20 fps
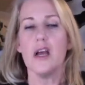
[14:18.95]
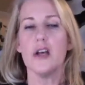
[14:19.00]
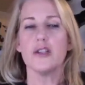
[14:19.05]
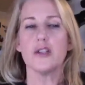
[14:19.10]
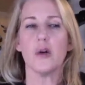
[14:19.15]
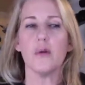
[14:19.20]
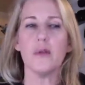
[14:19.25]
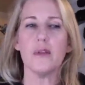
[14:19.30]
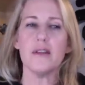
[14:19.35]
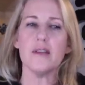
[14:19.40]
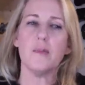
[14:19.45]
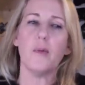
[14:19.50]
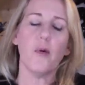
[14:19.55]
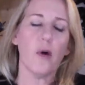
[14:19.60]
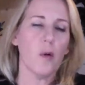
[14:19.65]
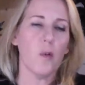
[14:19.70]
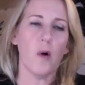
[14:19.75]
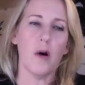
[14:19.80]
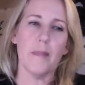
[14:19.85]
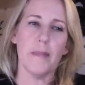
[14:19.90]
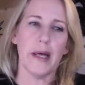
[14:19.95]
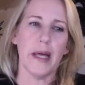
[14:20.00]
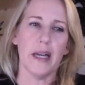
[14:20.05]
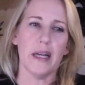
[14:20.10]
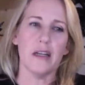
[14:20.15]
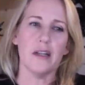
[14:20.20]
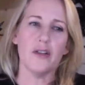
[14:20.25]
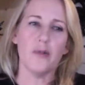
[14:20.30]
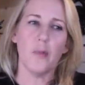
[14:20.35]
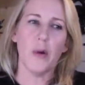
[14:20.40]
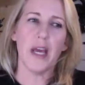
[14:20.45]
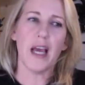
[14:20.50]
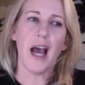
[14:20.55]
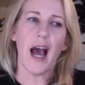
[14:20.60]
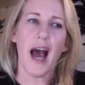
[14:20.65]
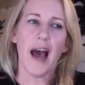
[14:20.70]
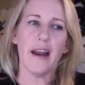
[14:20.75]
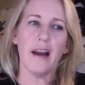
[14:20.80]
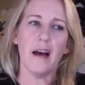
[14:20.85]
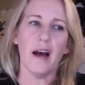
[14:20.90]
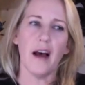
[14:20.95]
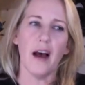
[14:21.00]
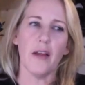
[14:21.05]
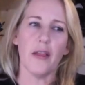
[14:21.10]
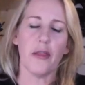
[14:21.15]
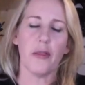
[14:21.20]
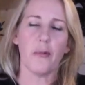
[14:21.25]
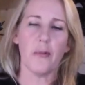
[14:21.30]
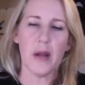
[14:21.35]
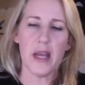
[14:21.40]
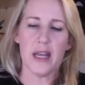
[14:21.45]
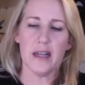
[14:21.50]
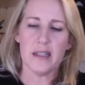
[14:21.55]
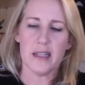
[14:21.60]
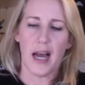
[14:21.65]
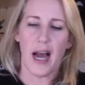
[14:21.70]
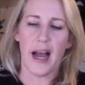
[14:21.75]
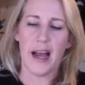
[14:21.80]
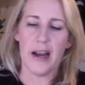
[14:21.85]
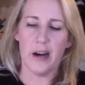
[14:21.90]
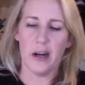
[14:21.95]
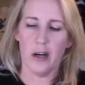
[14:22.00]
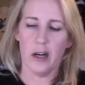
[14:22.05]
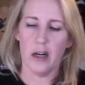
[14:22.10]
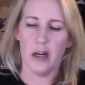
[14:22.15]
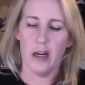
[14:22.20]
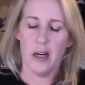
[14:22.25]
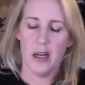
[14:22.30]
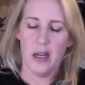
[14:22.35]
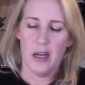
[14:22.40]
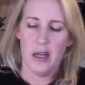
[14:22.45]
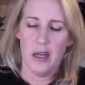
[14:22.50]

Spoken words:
So this poor woman, we got 3 entire